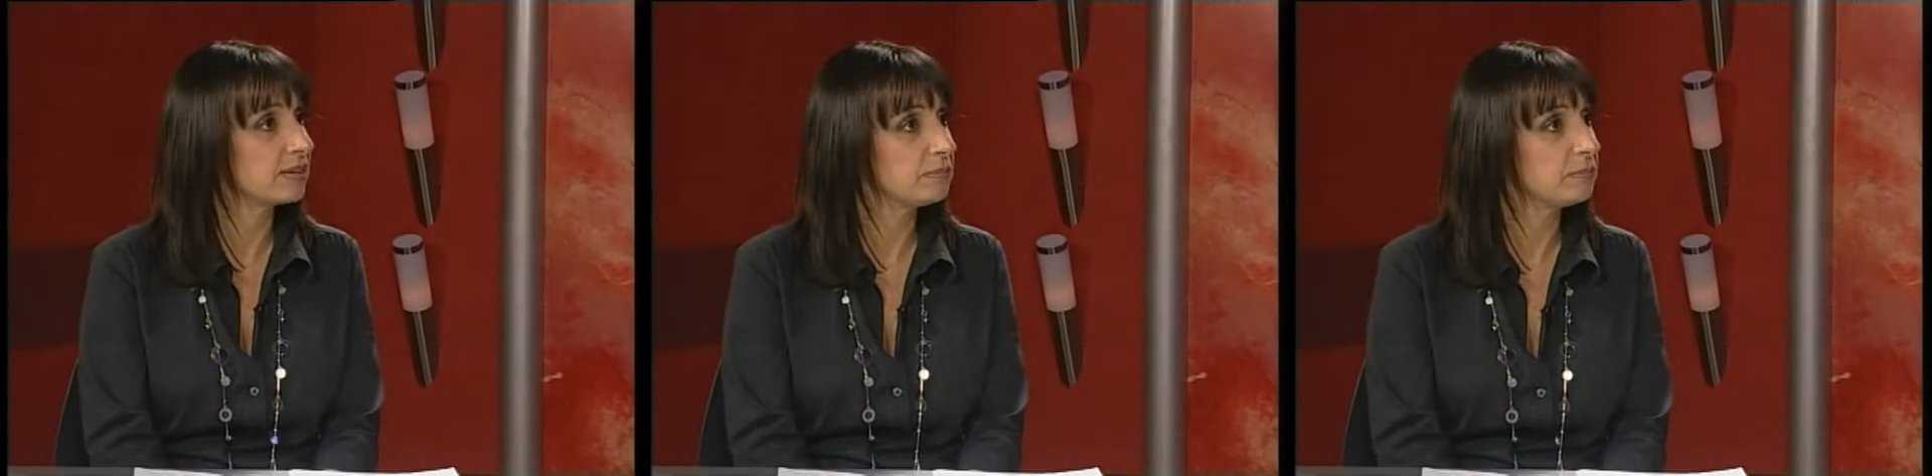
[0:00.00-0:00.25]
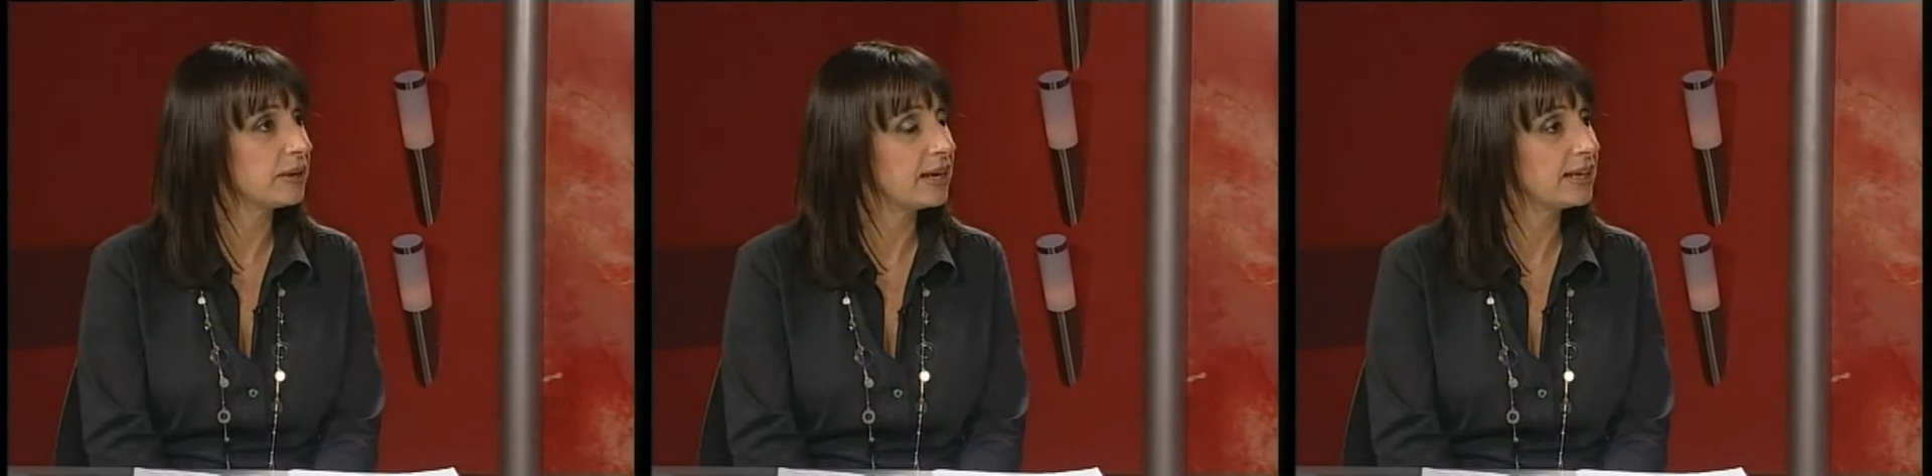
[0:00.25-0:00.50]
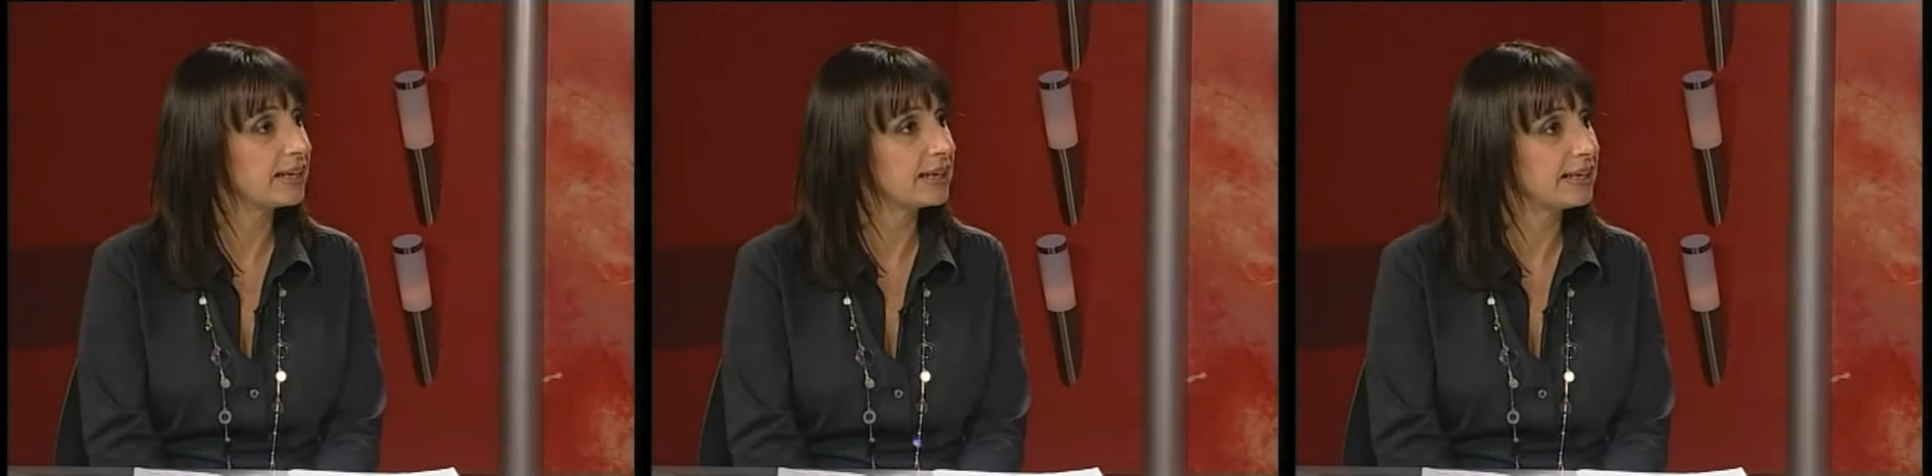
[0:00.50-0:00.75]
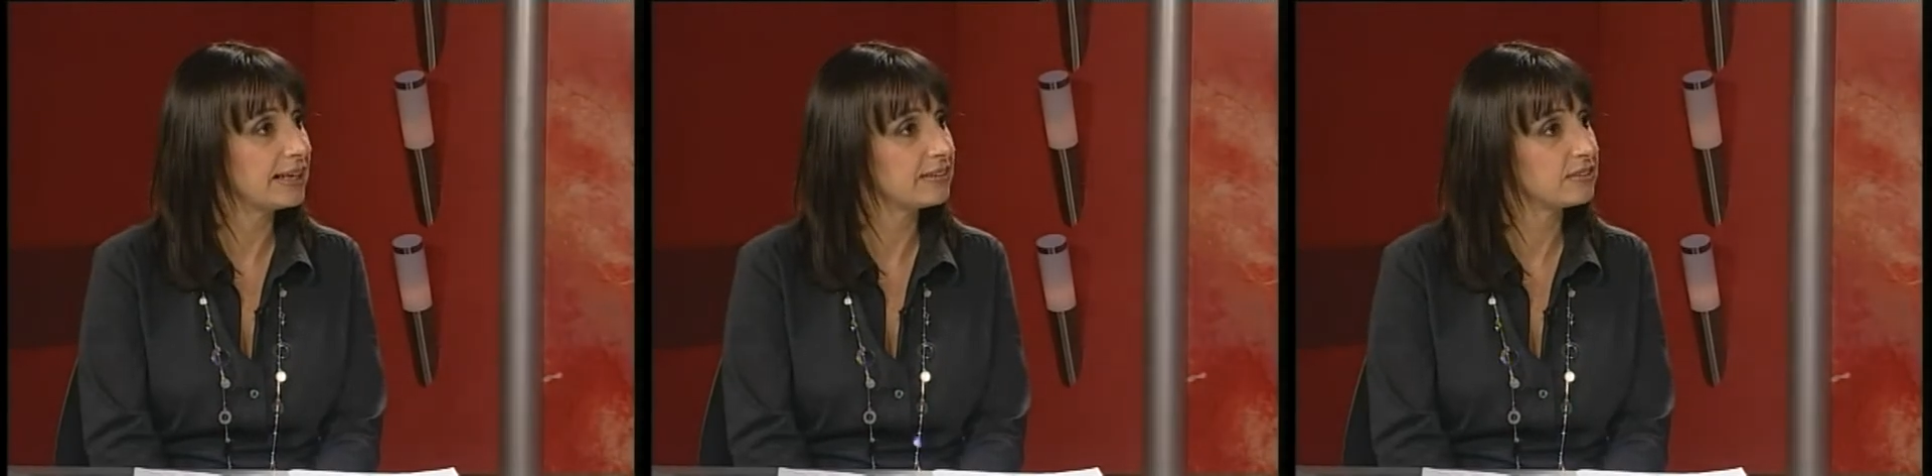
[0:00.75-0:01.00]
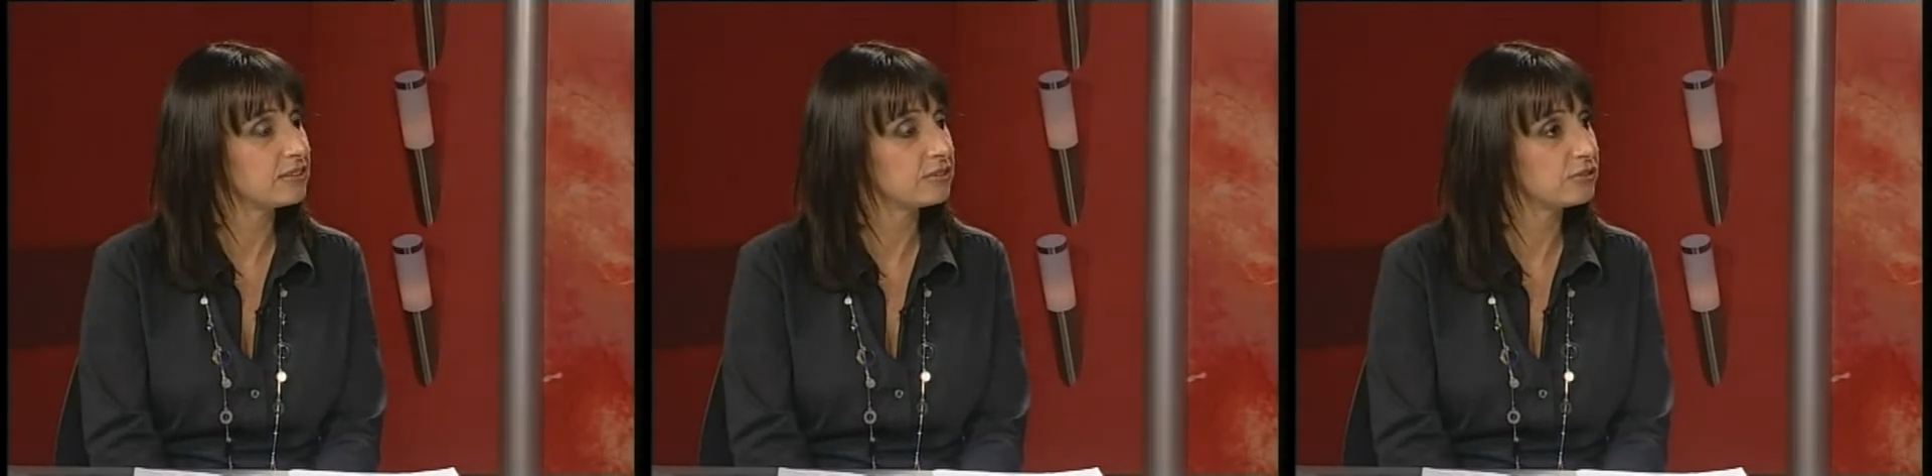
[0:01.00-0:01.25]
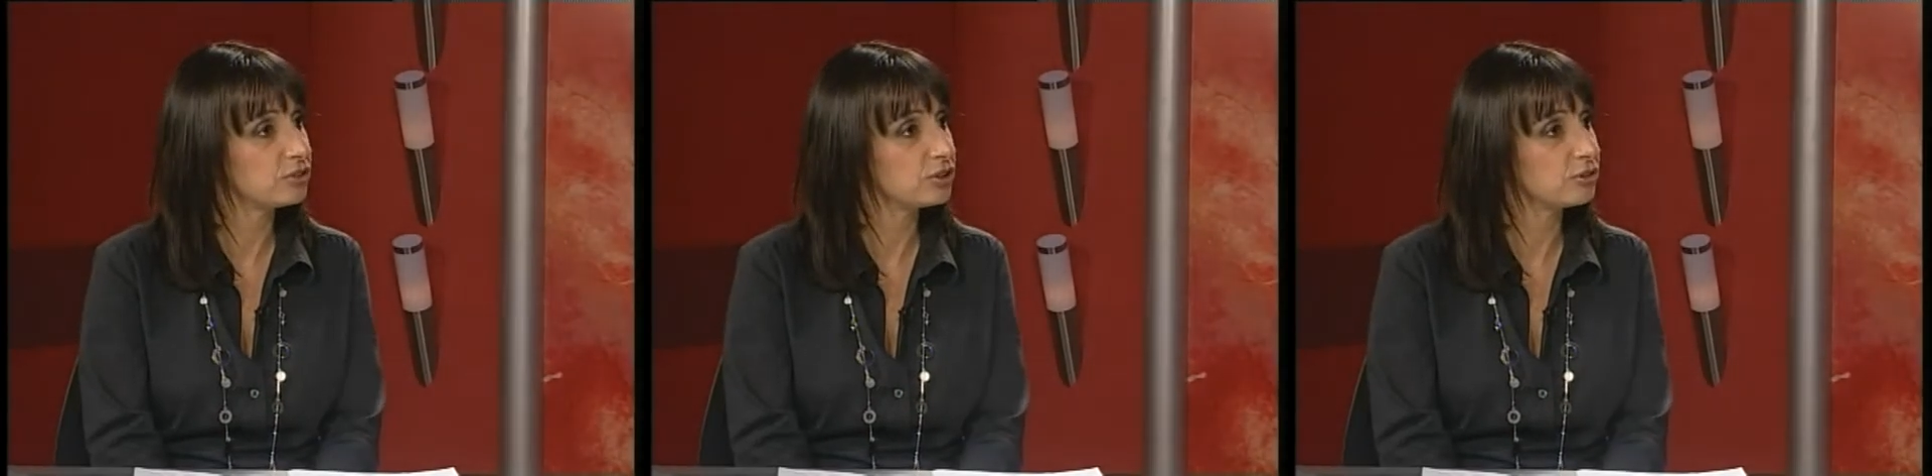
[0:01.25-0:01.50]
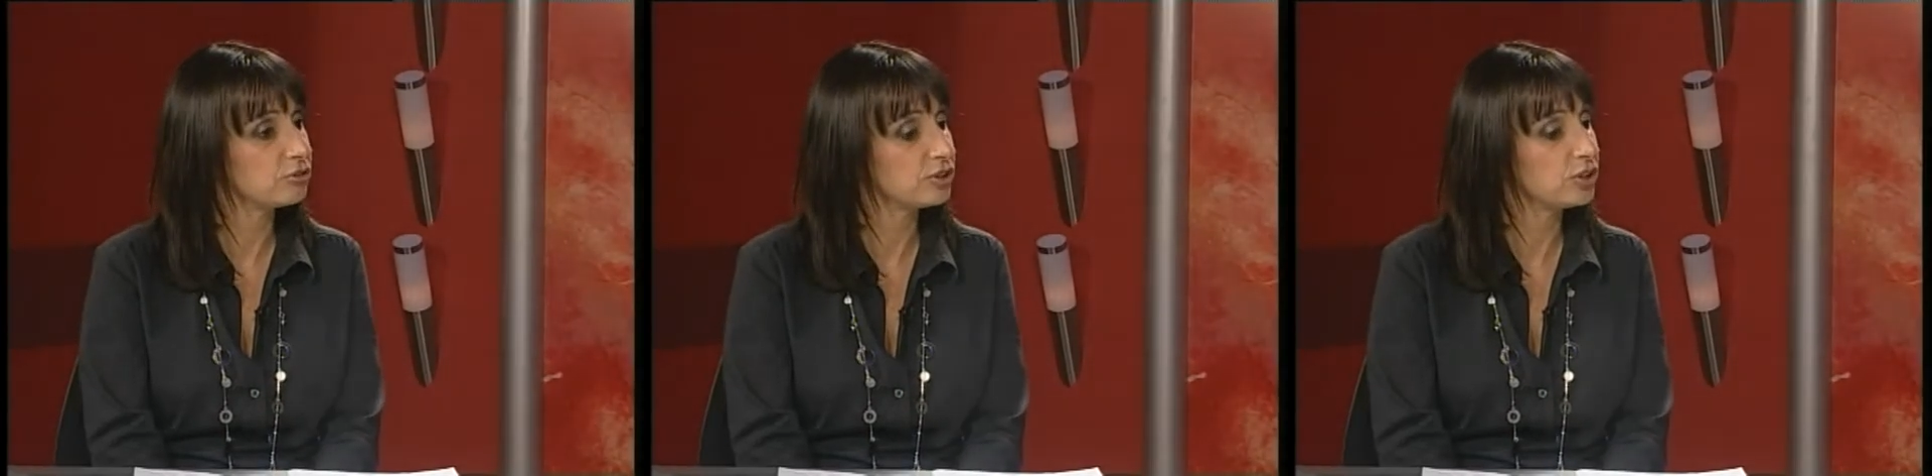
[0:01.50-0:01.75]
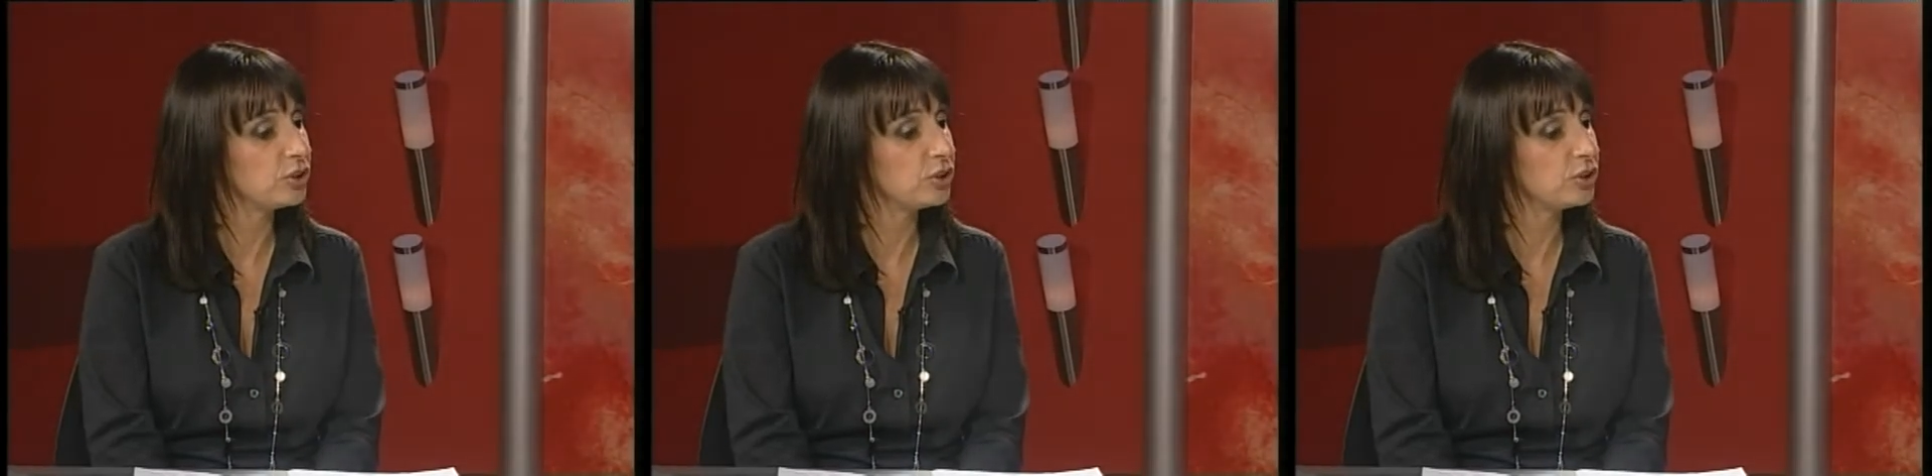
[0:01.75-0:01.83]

compiling a list of children